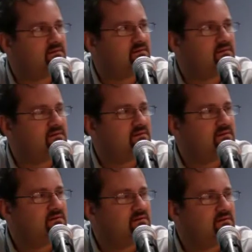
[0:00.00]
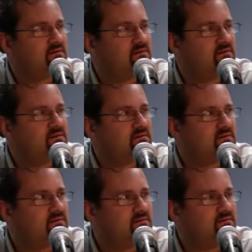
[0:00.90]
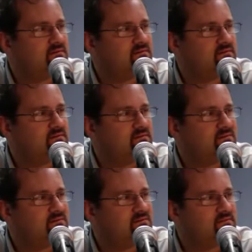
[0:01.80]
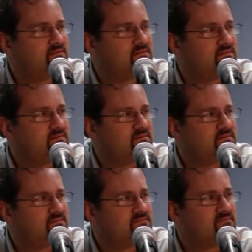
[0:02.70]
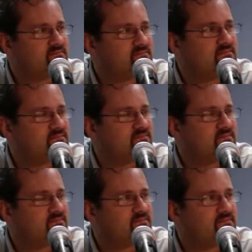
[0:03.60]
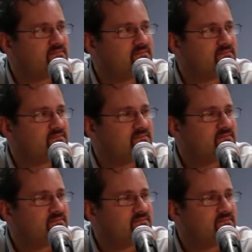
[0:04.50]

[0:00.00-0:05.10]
This person isn't speaking.